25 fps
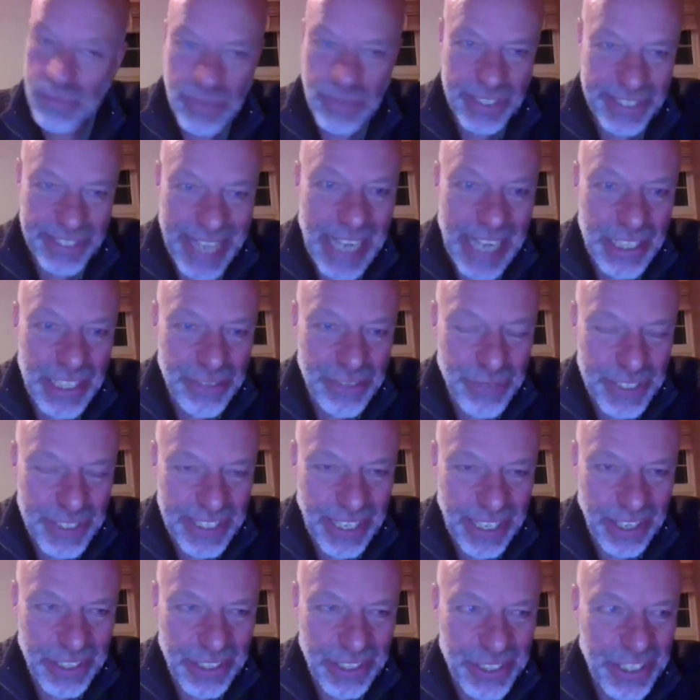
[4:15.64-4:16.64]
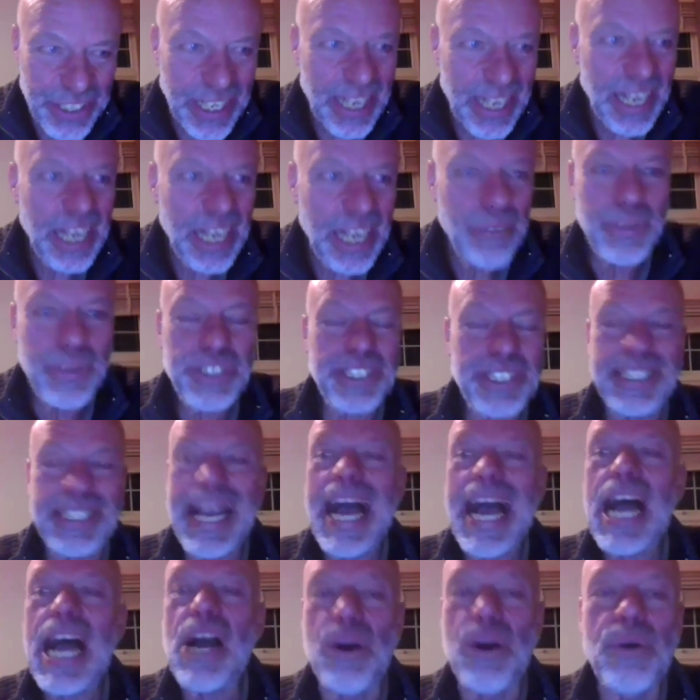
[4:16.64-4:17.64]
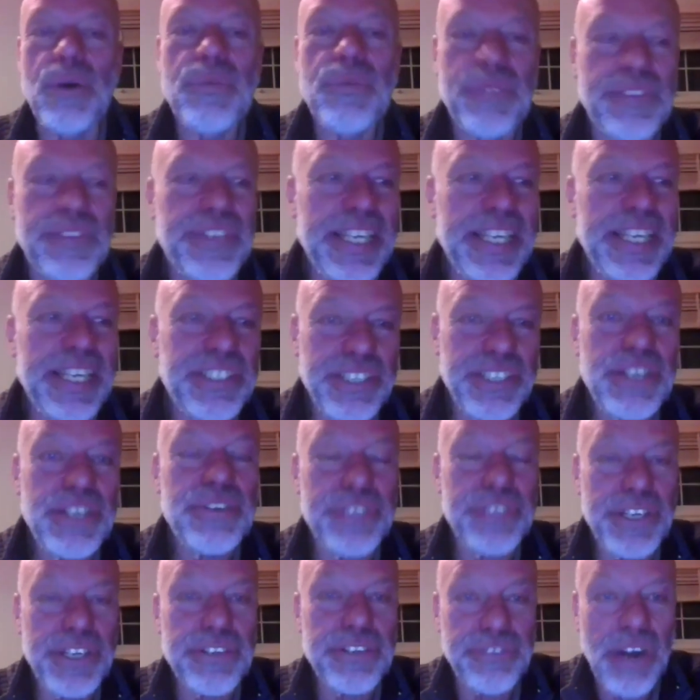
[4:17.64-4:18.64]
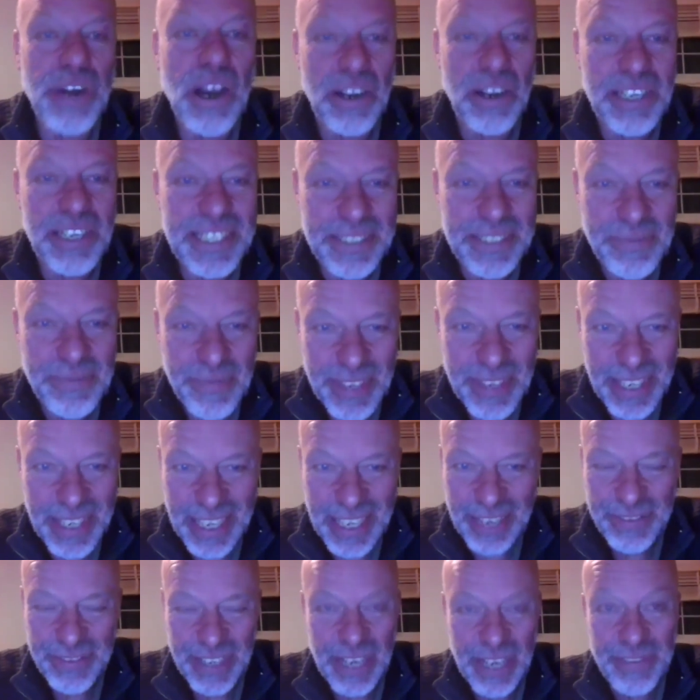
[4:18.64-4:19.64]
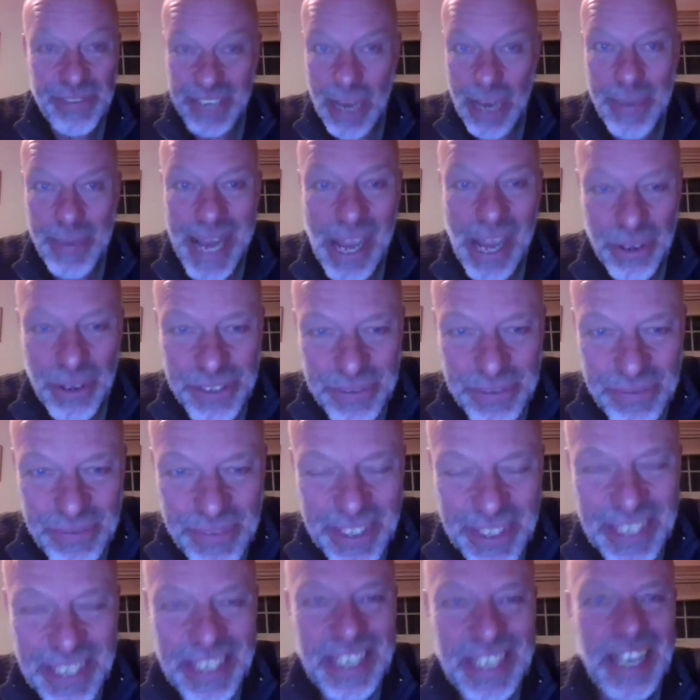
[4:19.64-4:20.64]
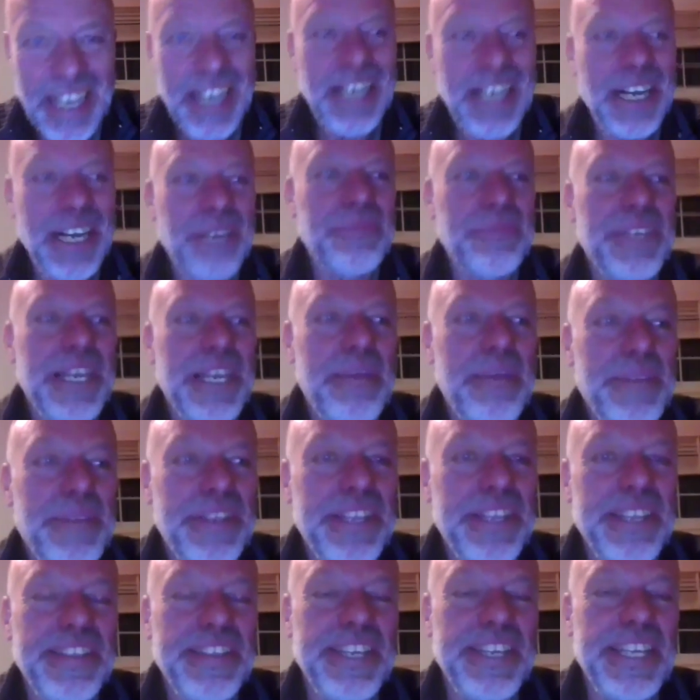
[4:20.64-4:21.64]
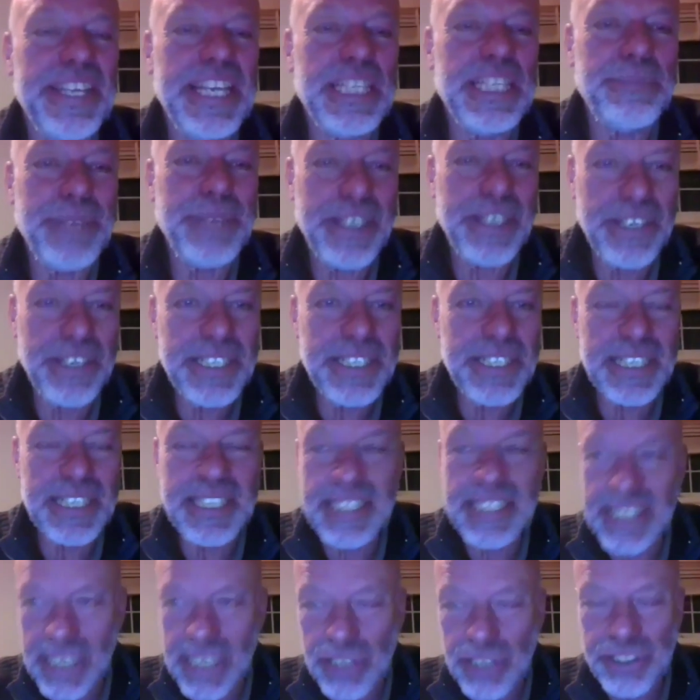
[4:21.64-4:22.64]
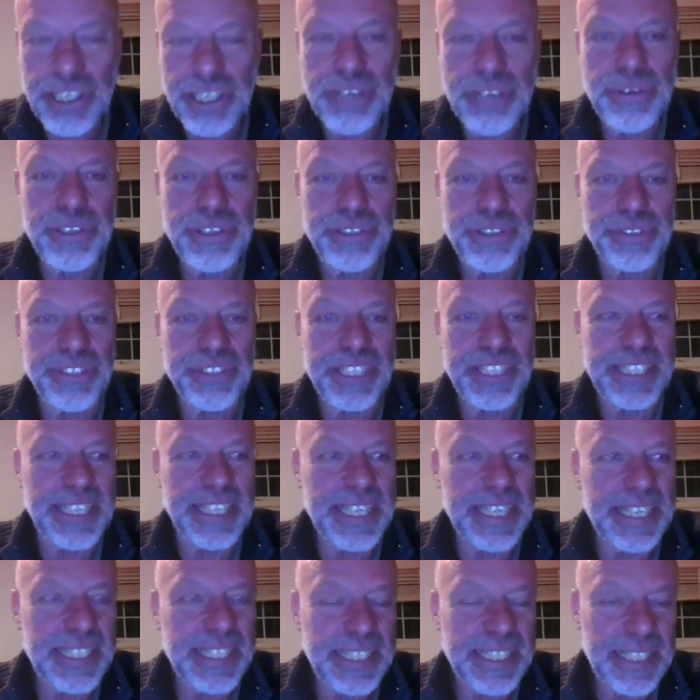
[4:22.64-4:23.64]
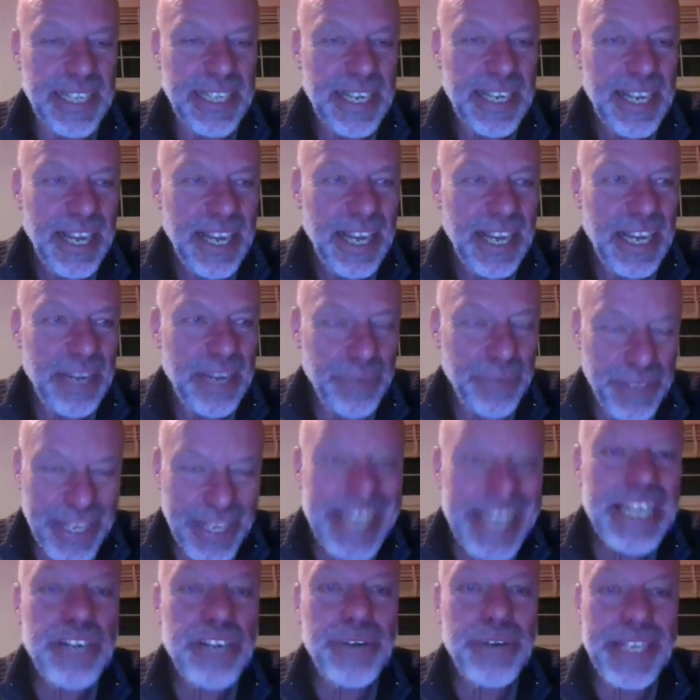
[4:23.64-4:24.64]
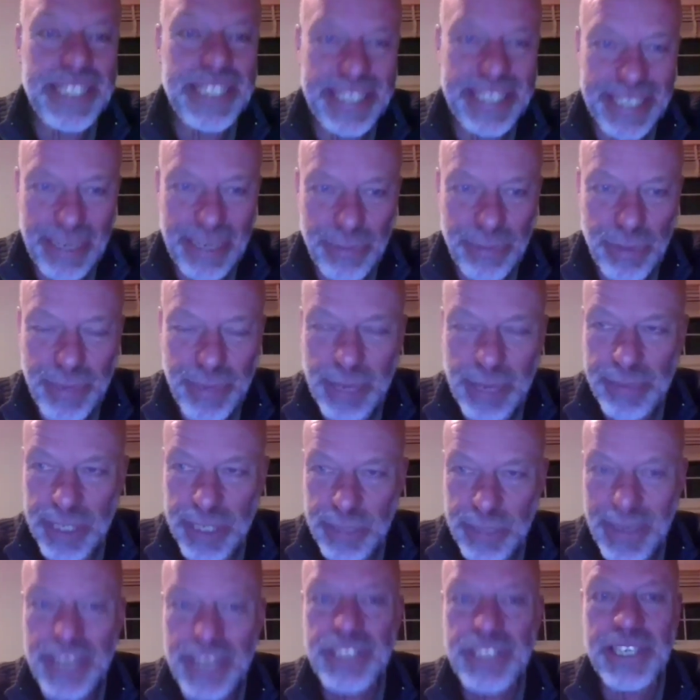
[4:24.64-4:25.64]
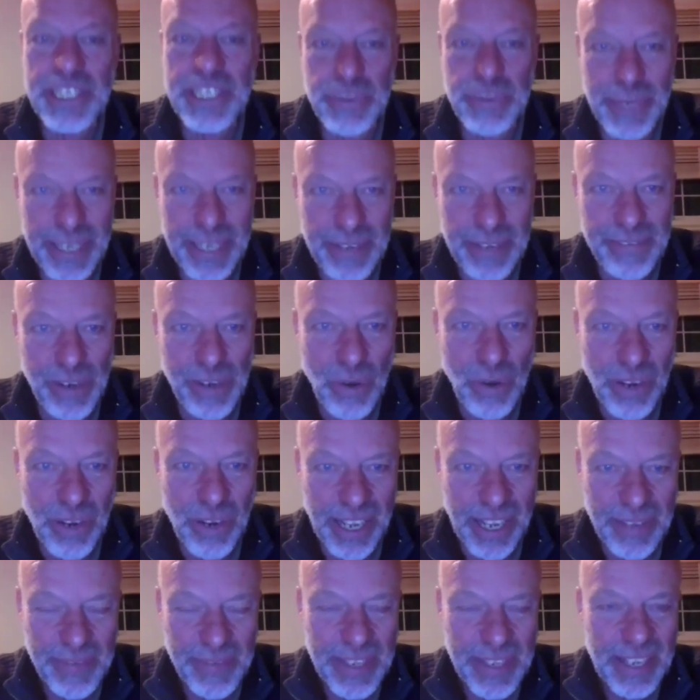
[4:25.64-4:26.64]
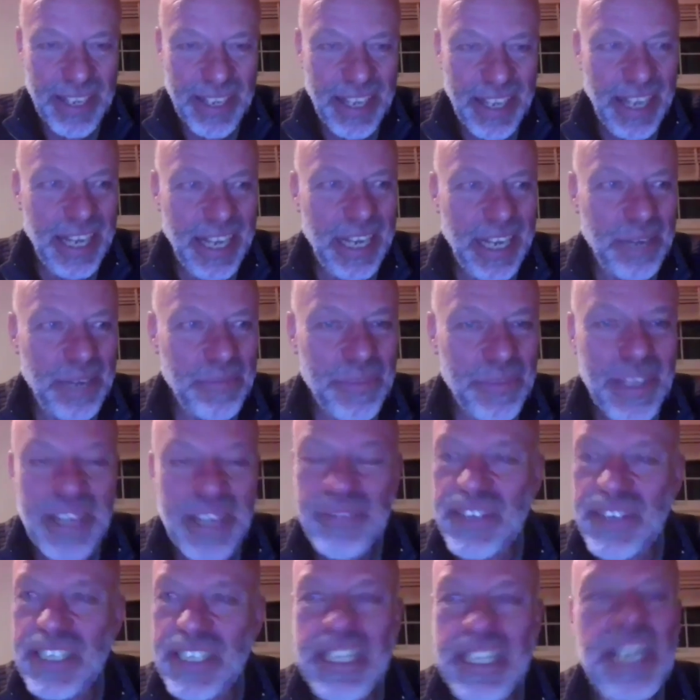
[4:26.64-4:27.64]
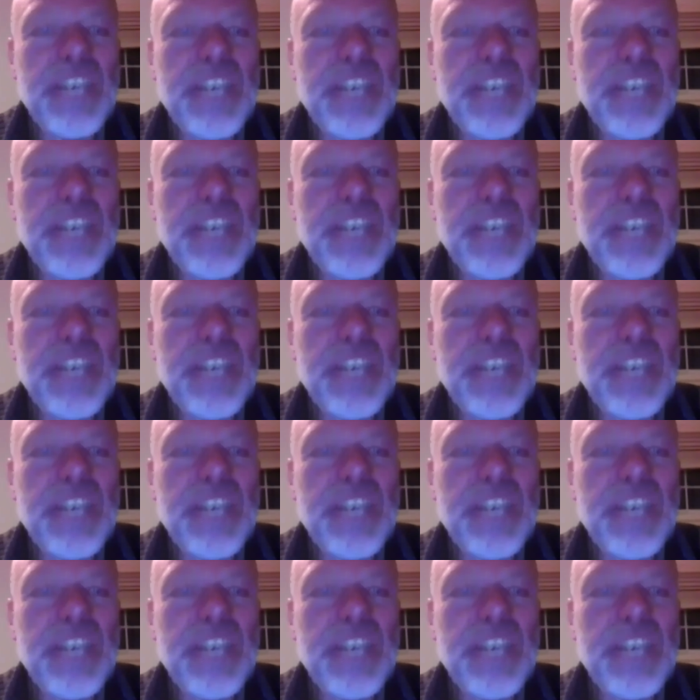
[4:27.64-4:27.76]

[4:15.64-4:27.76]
the stacks of research, which is now these two new drugs have come out. I mean, it's because it's such a crucial disease, with increasing number of people, especially as we live longer. There's an